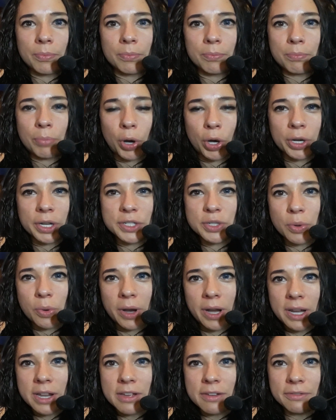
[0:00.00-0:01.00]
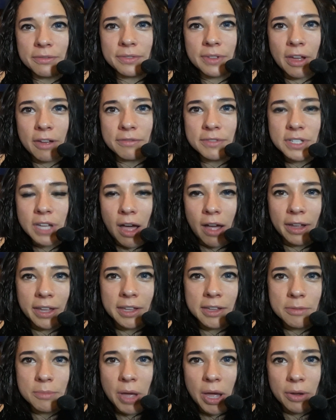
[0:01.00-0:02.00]
purgatory of
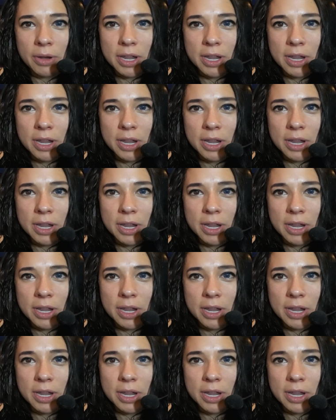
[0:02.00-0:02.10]
talking about